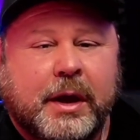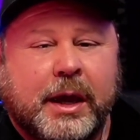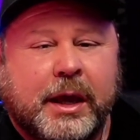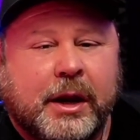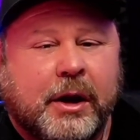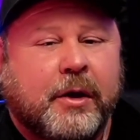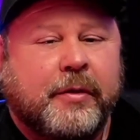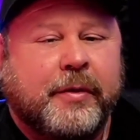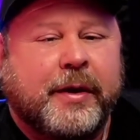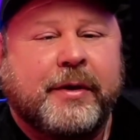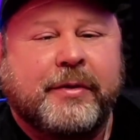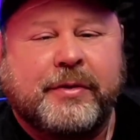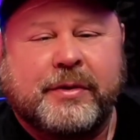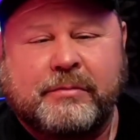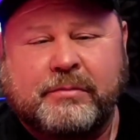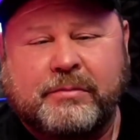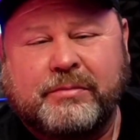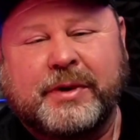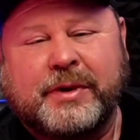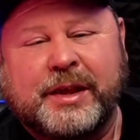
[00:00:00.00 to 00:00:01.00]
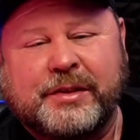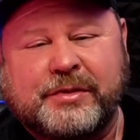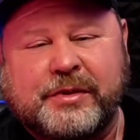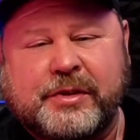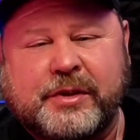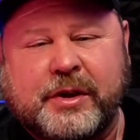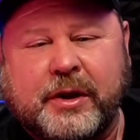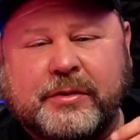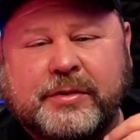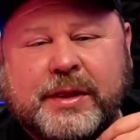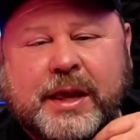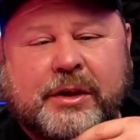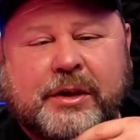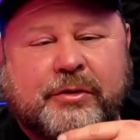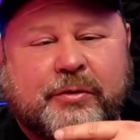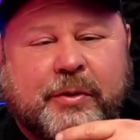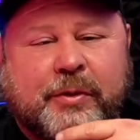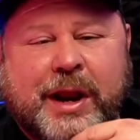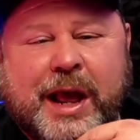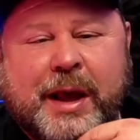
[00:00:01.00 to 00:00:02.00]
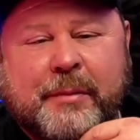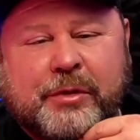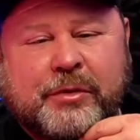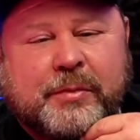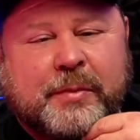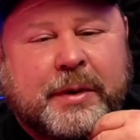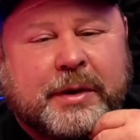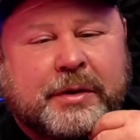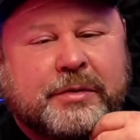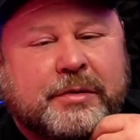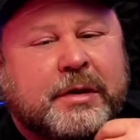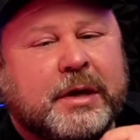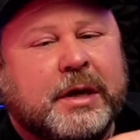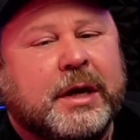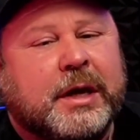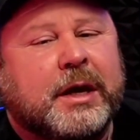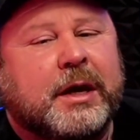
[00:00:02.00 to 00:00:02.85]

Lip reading: and all the other necessary things for an Atmos mix.